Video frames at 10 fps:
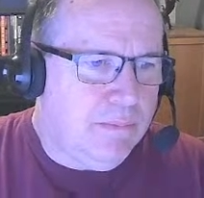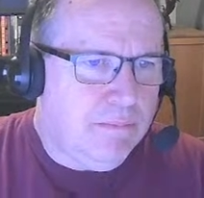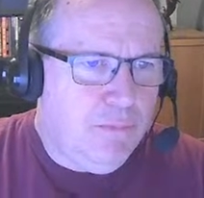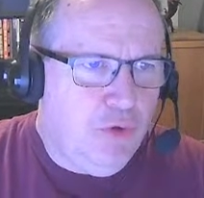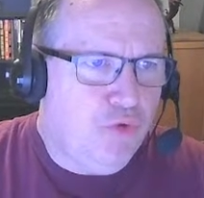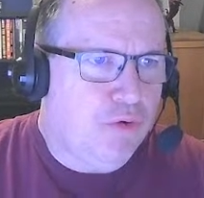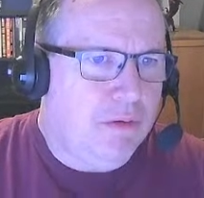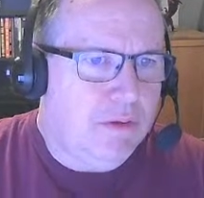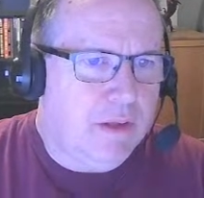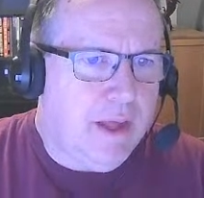neutral.
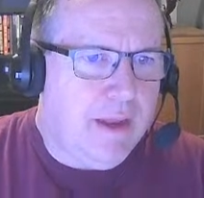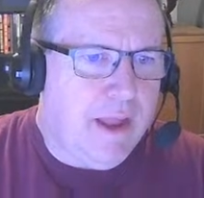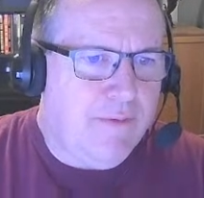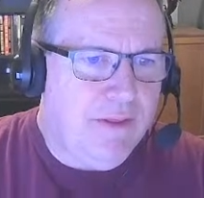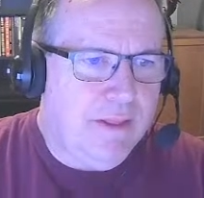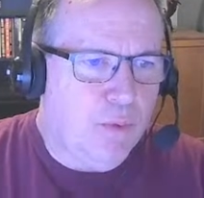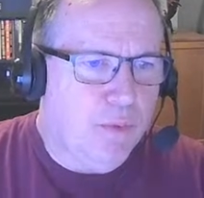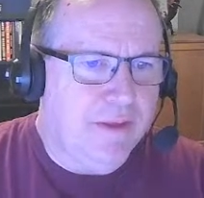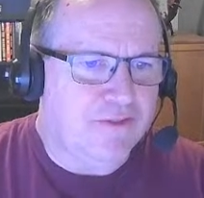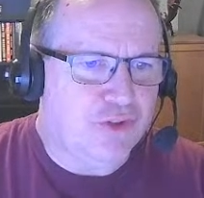I didn't have anything that
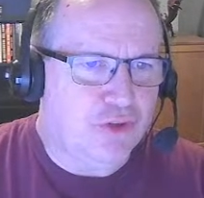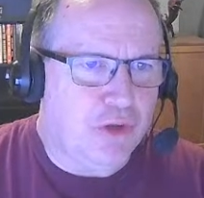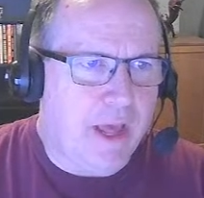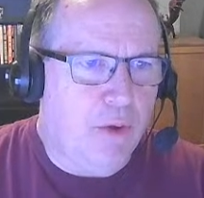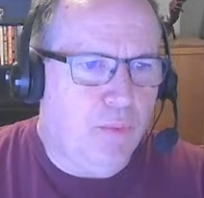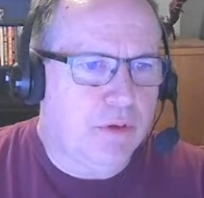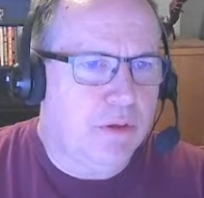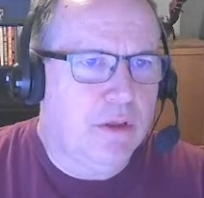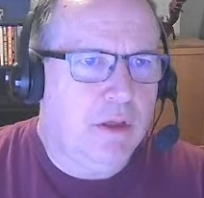really stood out.